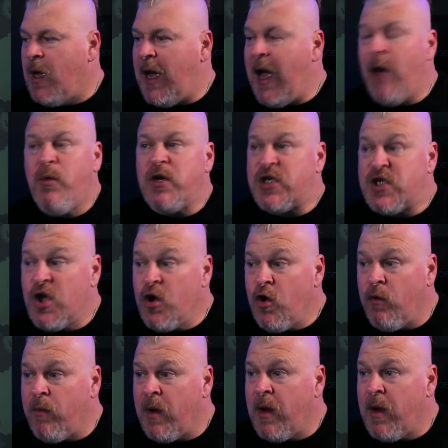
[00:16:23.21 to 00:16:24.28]
I would
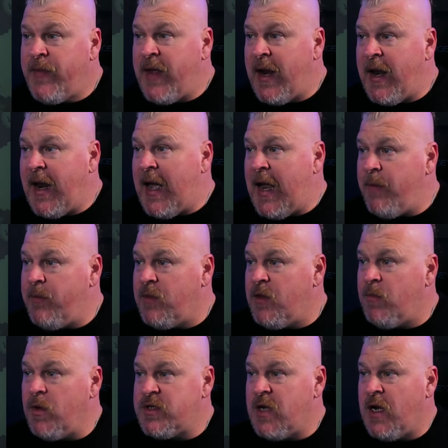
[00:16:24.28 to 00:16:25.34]
assume that I am
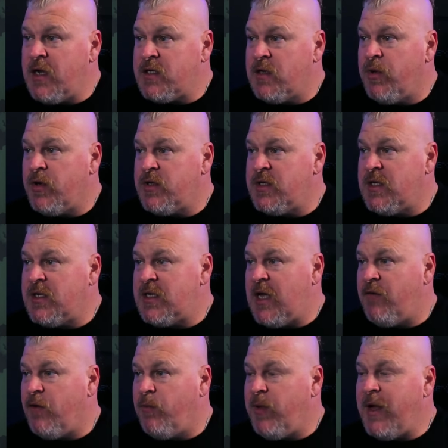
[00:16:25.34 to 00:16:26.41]
the most awesome person that's
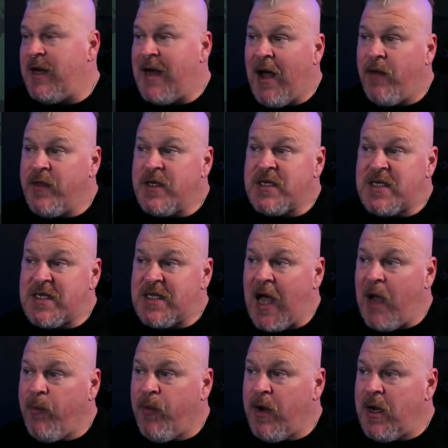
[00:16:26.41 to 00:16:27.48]
ever played. Now, this
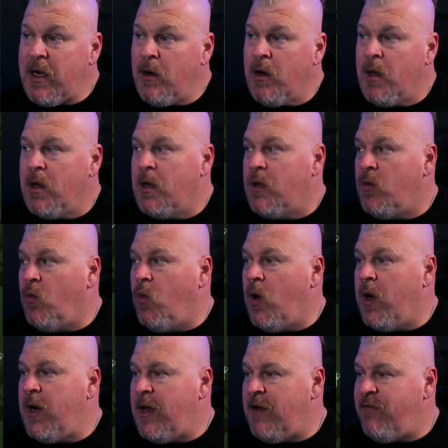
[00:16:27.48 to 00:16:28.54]
stop right here,
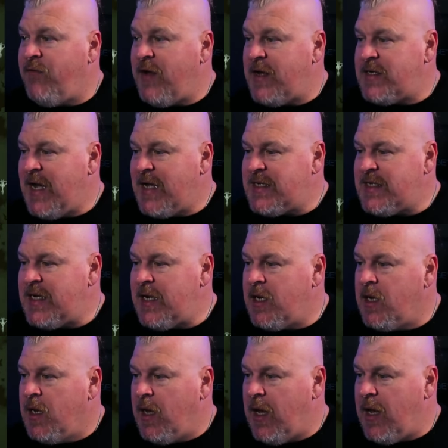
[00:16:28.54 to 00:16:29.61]
what a fantastic
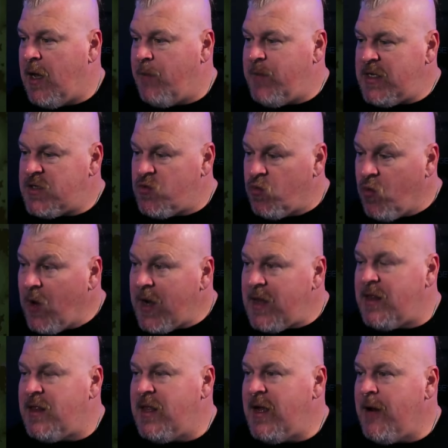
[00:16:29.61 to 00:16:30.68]
uh, piece right
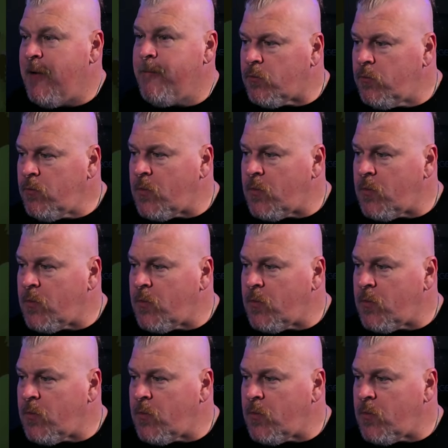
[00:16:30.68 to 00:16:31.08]
there.